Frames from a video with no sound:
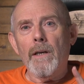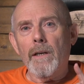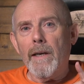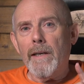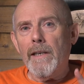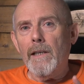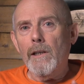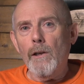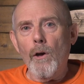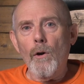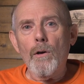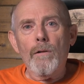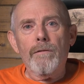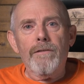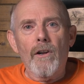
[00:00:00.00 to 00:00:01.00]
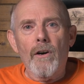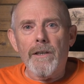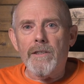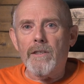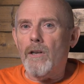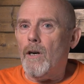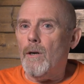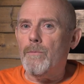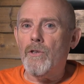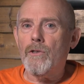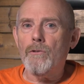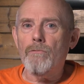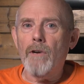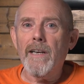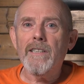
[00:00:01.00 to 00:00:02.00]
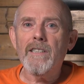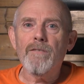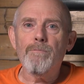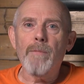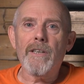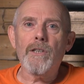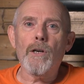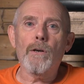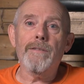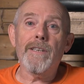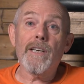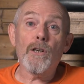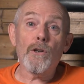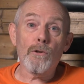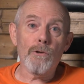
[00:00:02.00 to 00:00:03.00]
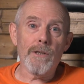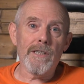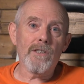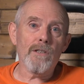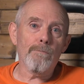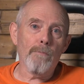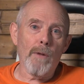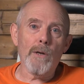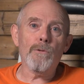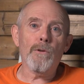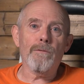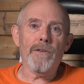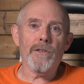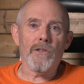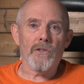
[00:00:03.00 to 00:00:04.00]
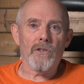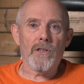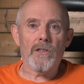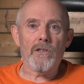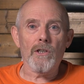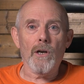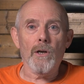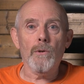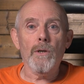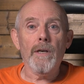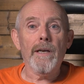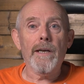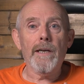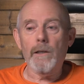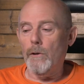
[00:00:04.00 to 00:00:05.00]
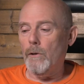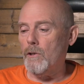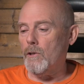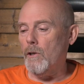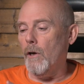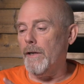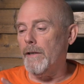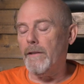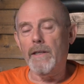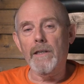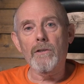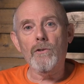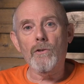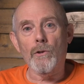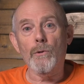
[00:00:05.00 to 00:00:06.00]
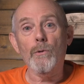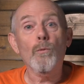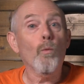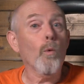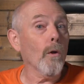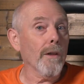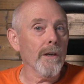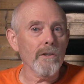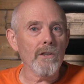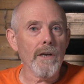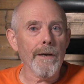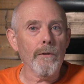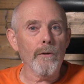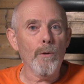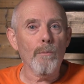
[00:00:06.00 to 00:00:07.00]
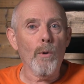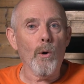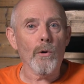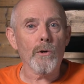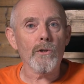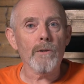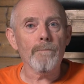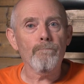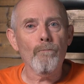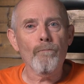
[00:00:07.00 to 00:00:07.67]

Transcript: Getting longer flight times is a relative measure of increased motor efficiency, so it looks like these do what they say on the box.